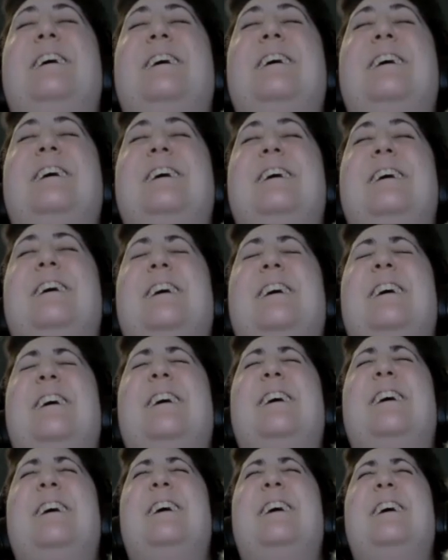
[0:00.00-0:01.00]

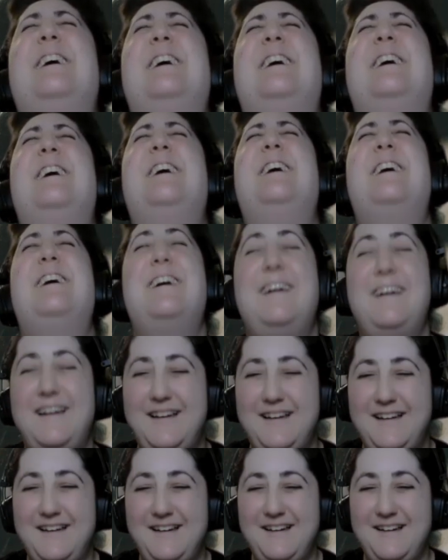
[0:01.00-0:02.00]

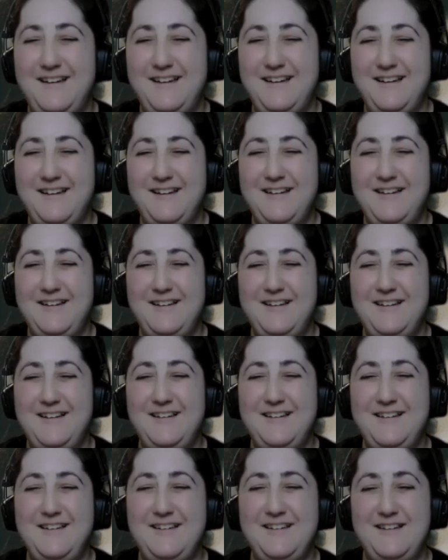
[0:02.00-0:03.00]

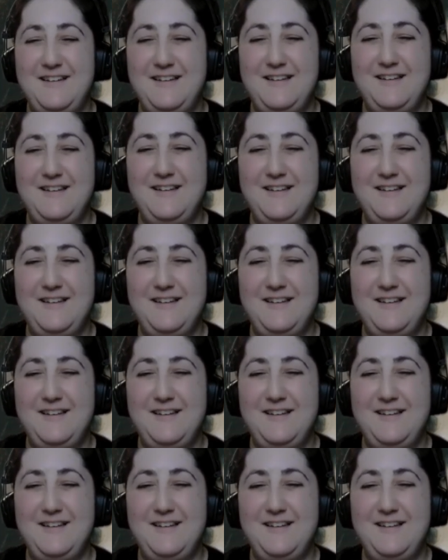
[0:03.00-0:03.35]
This person isn't speaking.